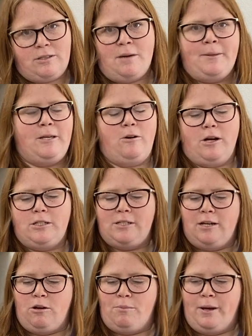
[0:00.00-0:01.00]
some at the garage
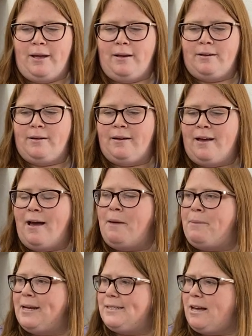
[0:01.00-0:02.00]
sale, but I
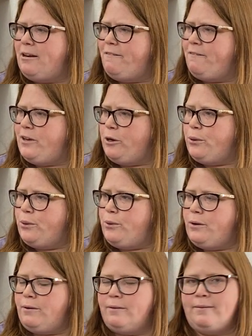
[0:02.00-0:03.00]
picked out a few